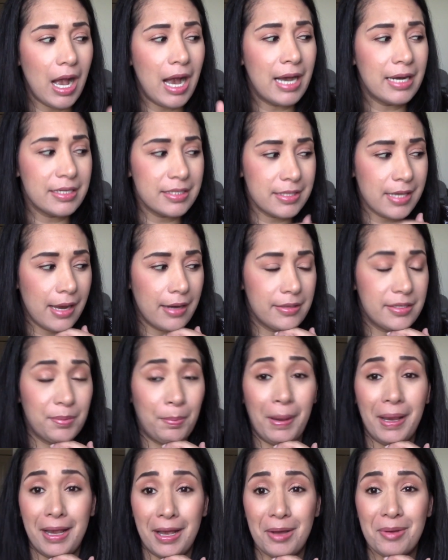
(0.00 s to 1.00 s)
I decided to
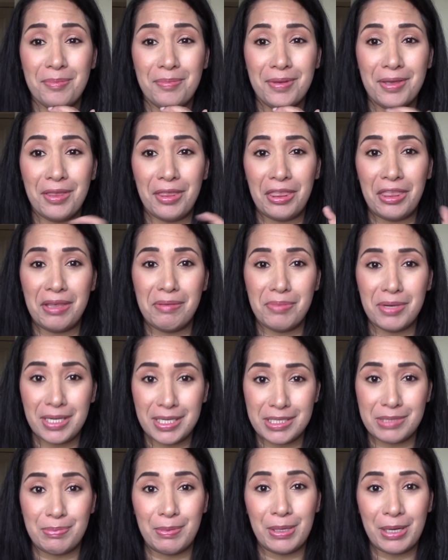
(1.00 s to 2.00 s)
pick up the
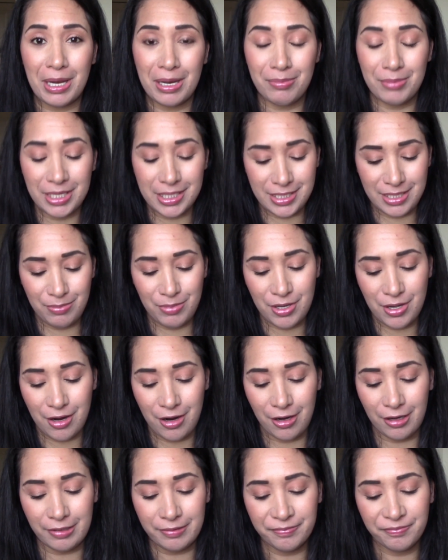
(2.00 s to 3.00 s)
biggest book on my
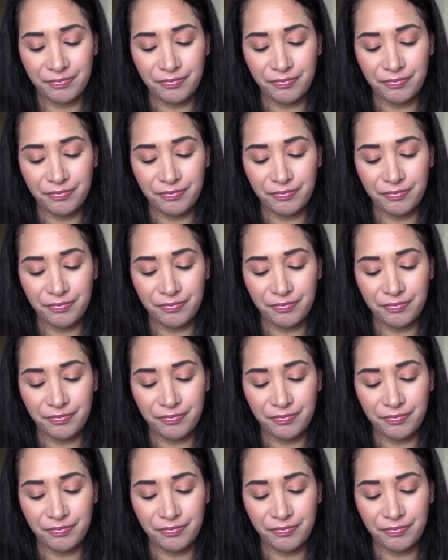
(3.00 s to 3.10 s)
TBR.